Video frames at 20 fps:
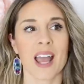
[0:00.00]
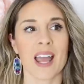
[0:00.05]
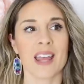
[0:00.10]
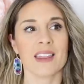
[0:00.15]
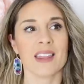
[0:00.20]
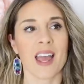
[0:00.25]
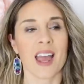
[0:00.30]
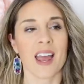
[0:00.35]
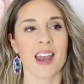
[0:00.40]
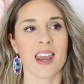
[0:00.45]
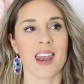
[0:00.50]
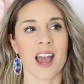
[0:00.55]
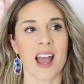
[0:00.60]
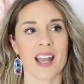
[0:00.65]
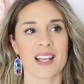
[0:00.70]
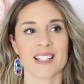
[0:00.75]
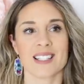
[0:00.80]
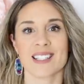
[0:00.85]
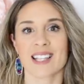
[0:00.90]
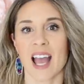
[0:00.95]
and then
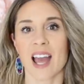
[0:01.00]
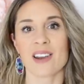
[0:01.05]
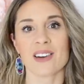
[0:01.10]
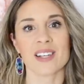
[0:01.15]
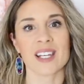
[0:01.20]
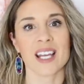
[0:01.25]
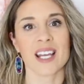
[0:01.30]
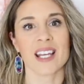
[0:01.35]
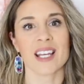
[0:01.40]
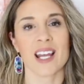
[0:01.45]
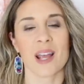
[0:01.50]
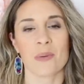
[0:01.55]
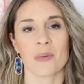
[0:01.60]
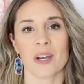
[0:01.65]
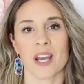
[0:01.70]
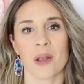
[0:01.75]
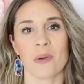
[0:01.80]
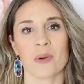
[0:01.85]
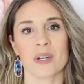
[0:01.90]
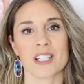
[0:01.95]
I sat on it and
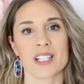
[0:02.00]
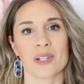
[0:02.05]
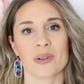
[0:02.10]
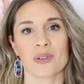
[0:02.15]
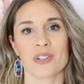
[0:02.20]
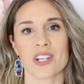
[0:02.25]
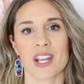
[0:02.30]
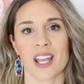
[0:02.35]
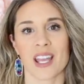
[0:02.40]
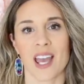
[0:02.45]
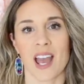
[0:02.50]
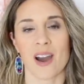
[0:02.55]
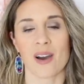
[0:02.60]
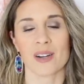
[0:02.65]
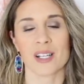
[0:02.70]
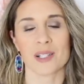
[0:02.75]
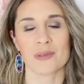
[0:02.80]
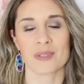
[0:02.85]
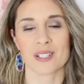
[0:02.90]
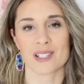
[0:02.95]
when I went to go check
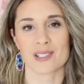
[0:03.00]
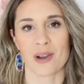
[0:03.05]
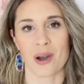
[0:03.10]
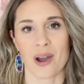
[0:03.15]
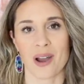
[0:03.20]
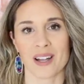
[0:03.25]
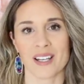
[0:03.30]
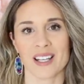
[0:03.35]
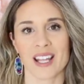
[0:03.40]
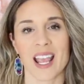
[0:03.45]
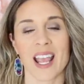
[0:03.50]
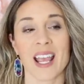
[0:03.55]
out it was gone